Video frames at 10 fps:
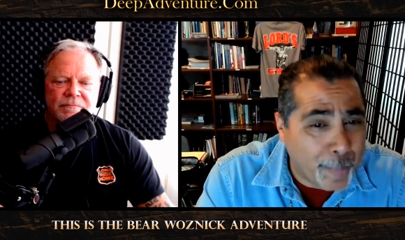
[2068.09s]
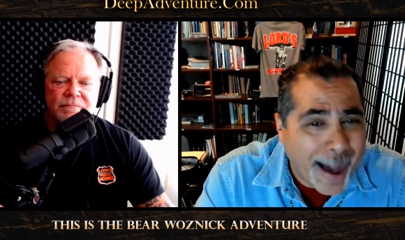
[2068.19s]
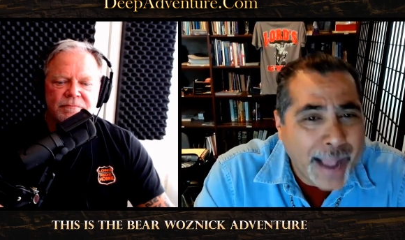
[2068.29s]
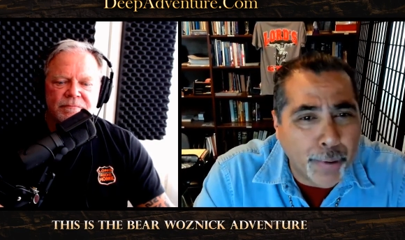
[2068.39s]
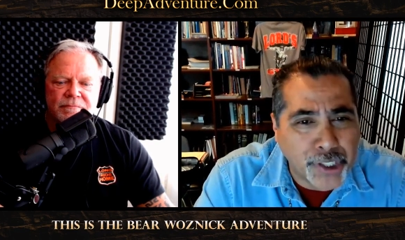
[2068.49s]
Speaker 1: The
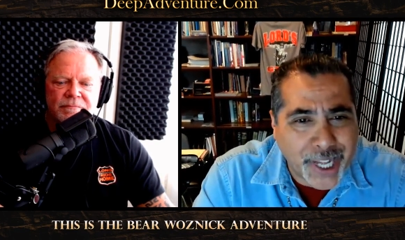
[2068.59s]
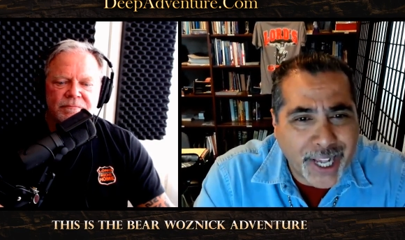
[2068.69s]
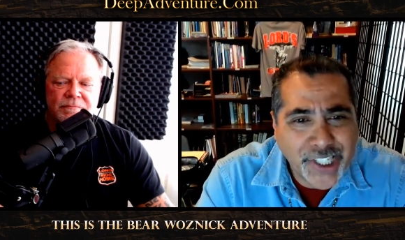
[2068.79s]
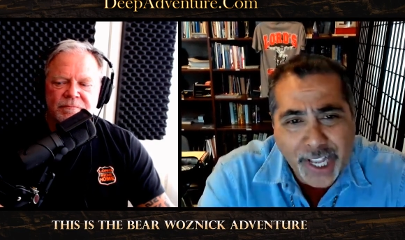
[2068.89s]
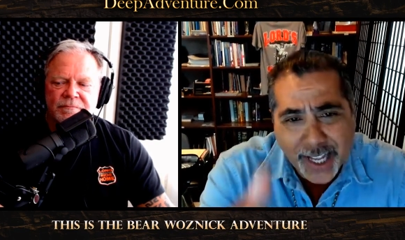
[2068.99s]
Bible
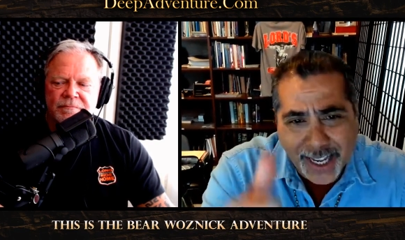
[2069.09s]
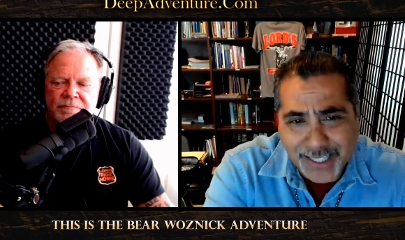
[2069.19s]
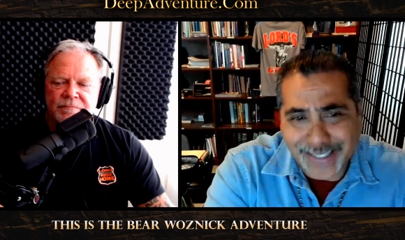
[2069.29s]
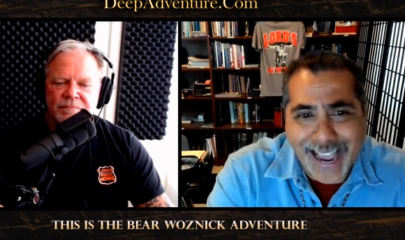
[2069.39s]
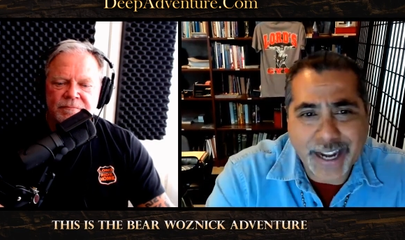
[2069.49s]
says
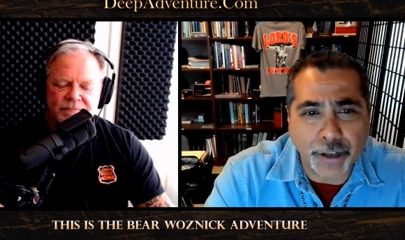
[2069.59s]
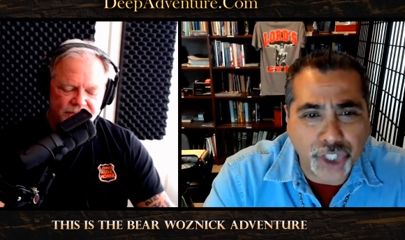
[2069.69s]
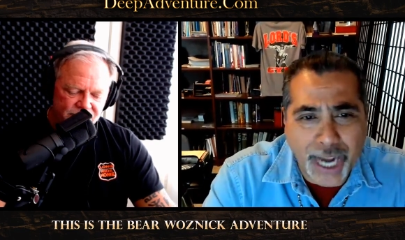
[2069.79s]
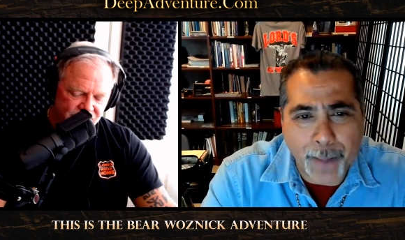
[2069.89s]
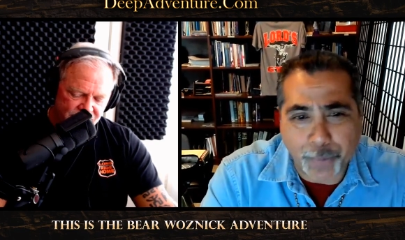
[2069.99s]
in Daniel
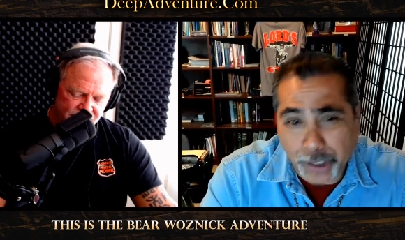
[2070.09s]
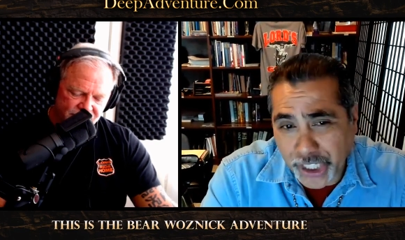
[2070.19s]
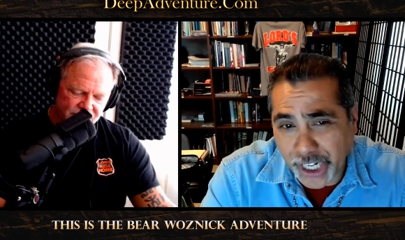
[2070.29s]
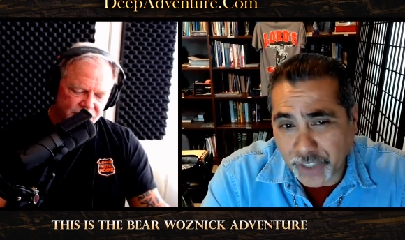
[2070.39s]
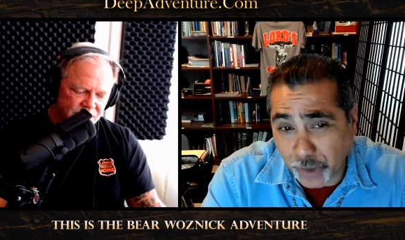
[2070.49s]
chapter
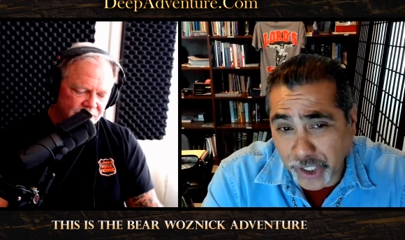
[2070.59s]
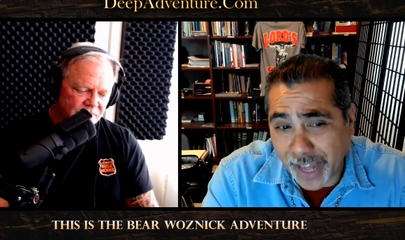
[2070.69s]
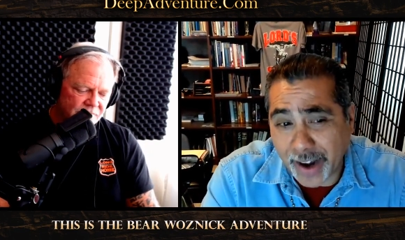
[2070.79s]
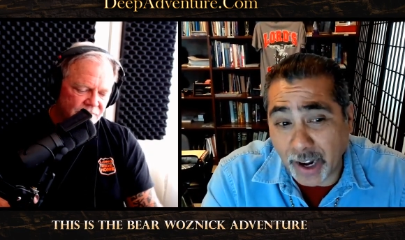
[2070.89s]
6 verse 10 and